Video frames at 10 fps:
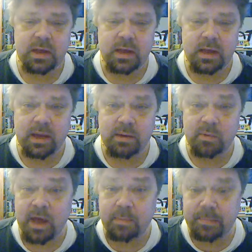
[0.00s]
and
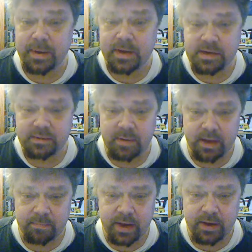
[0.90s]
what I'll be basing
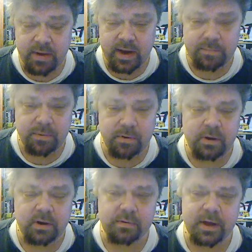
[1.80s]
my grade
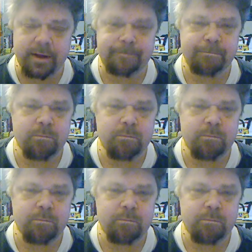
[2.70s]
on, okay?